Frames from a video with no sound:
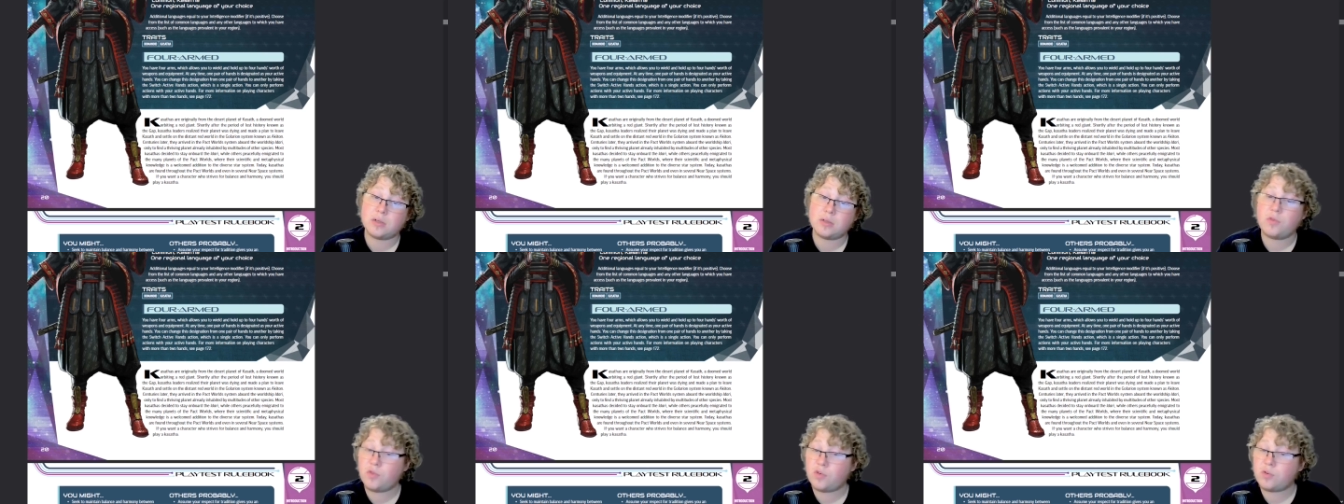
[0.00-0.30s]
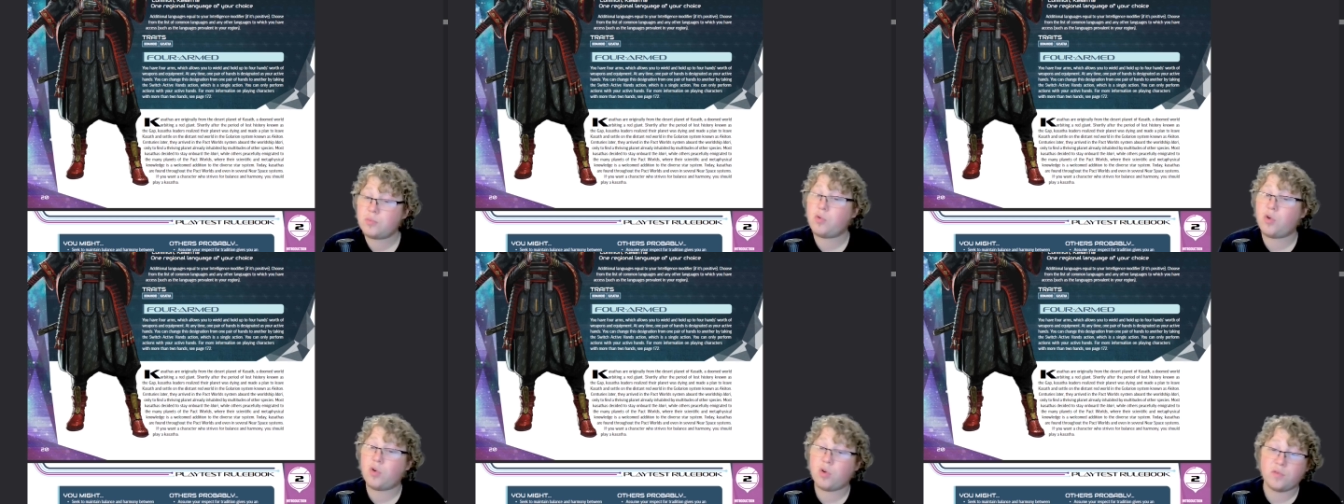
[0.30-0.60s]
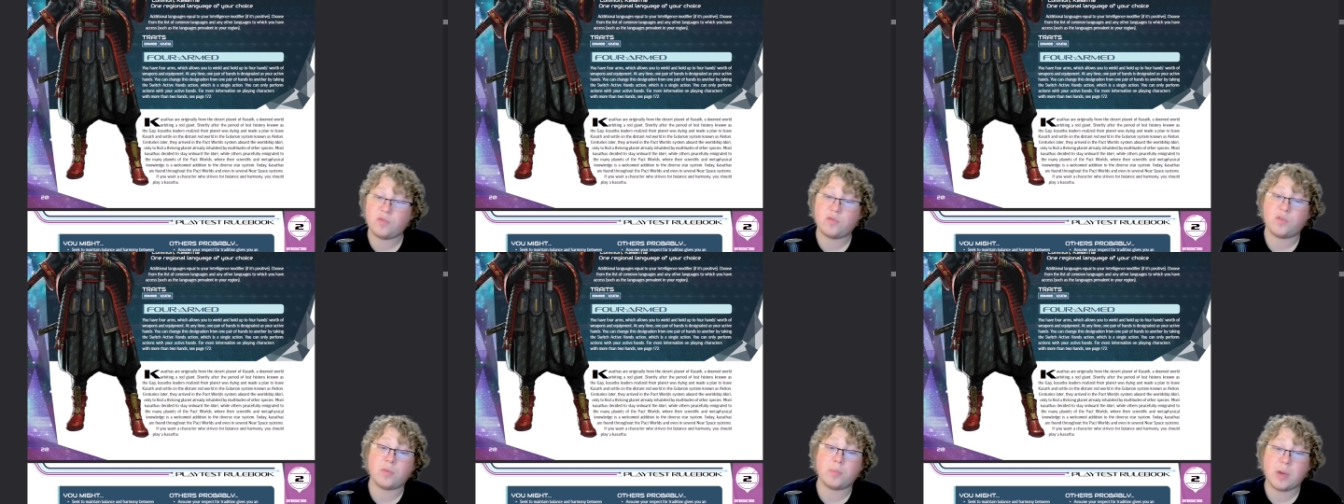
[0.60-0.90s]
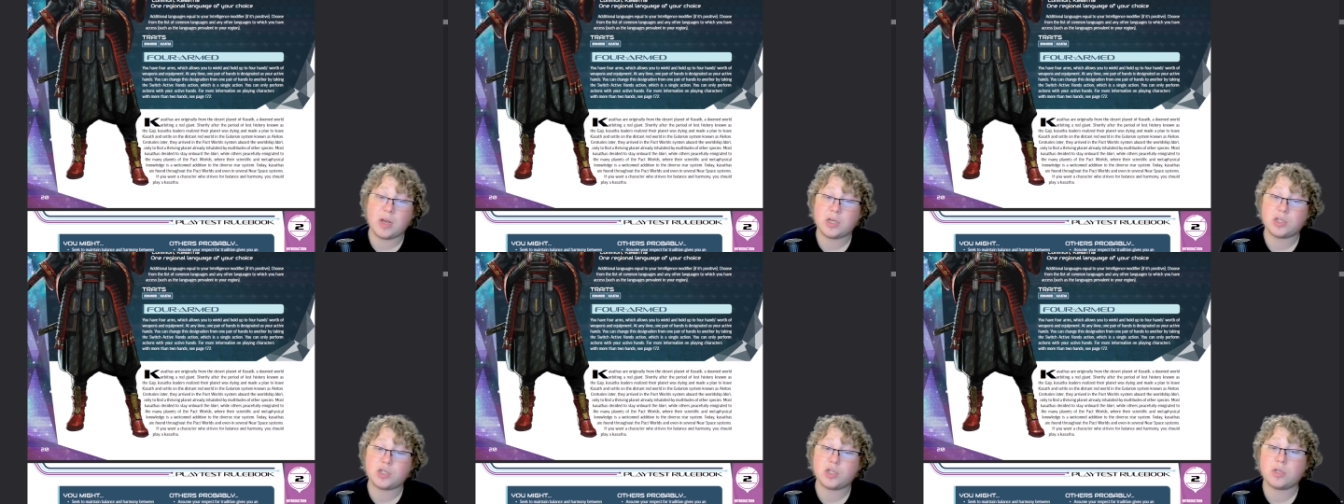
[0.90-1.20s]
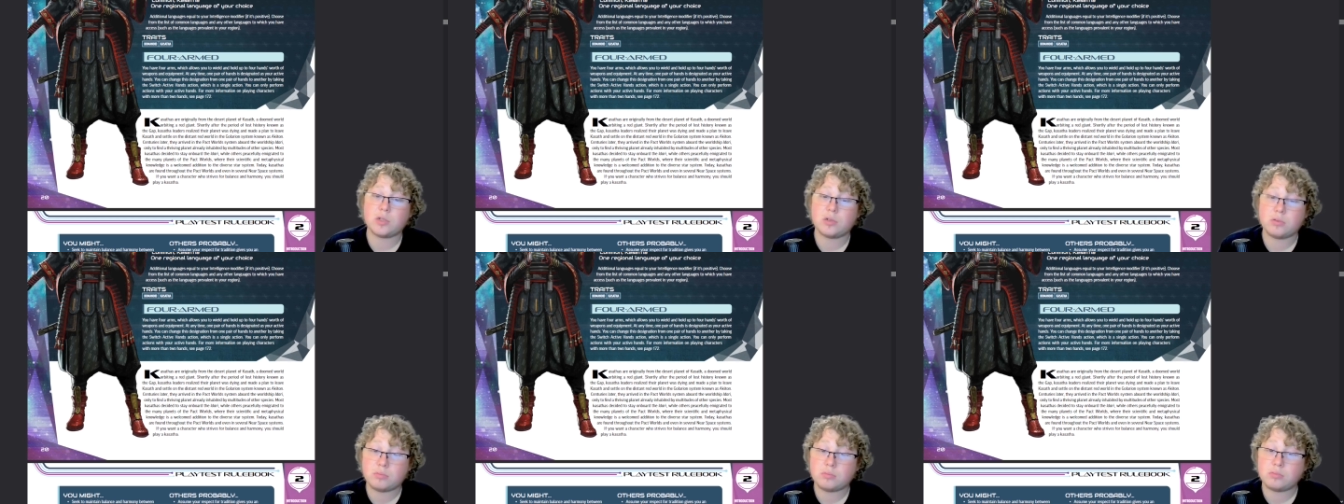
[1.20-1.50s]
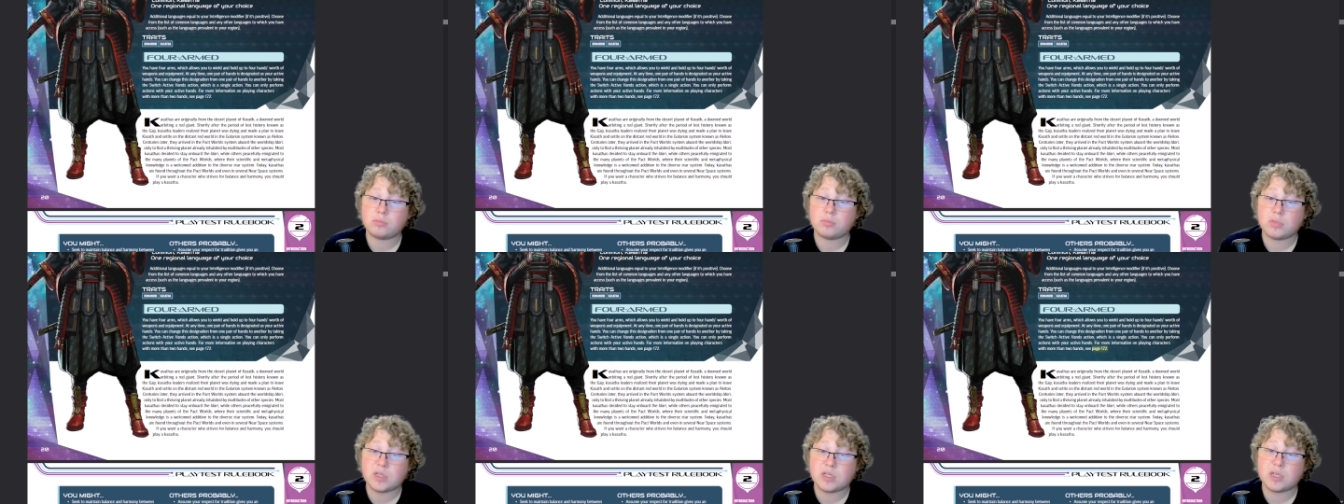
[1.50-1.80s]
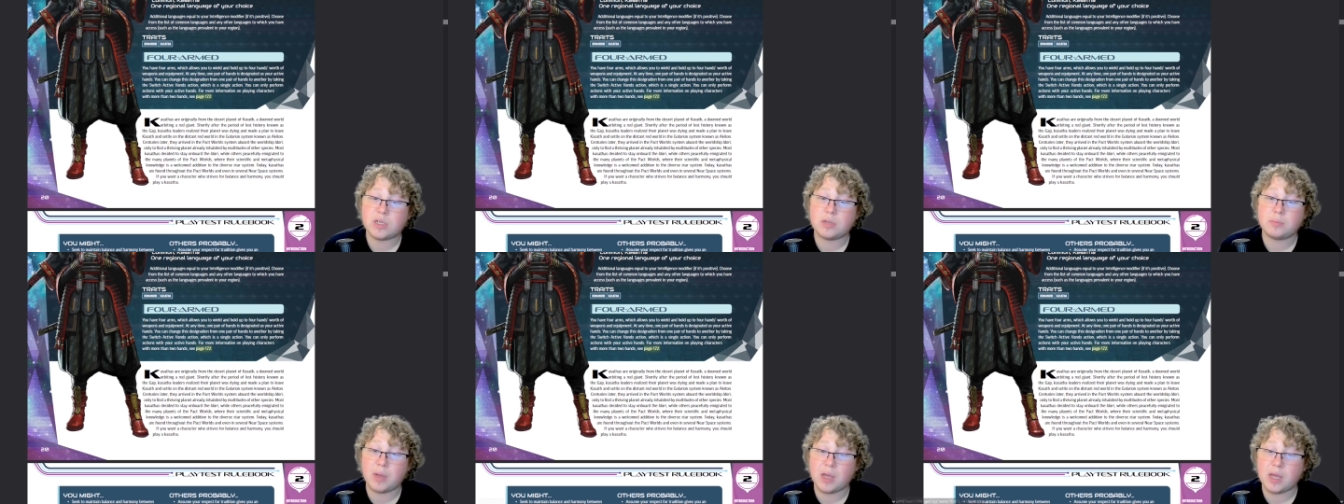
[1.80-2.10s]
For more information,
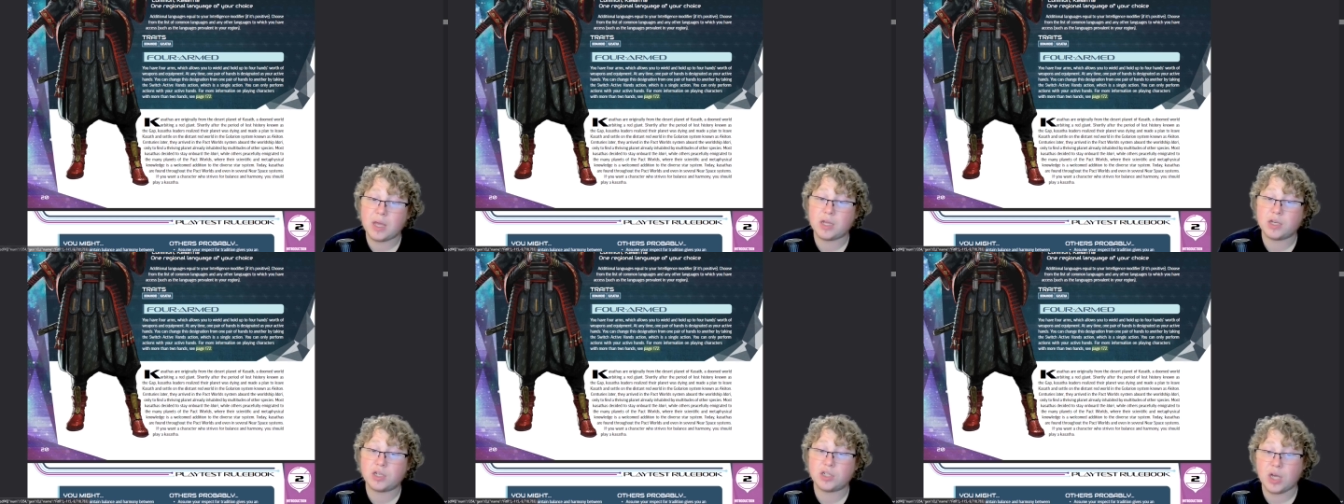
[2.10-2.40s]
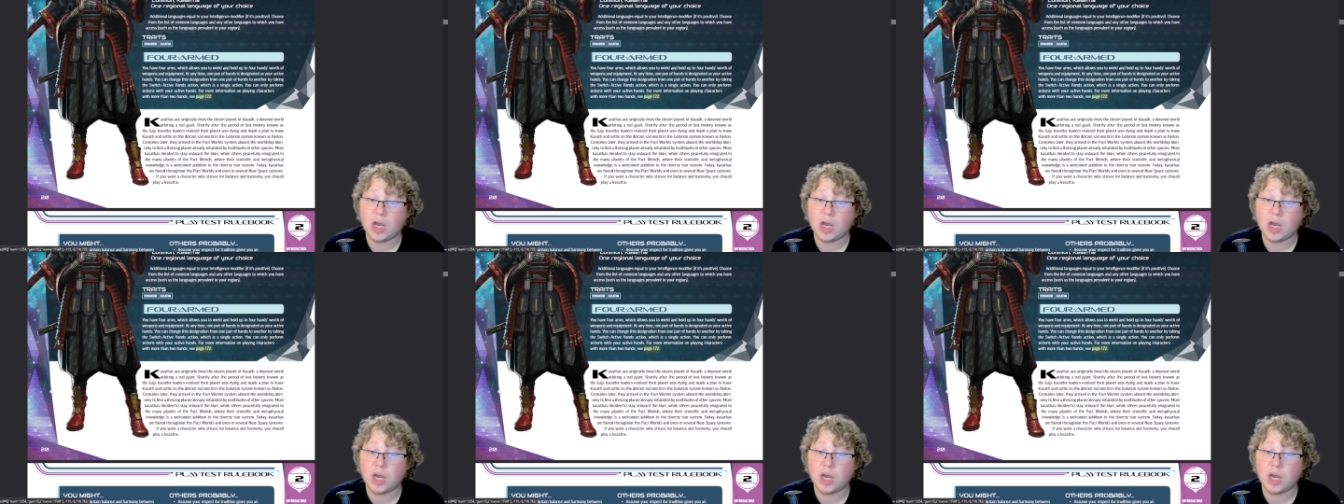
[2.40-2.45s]
see page,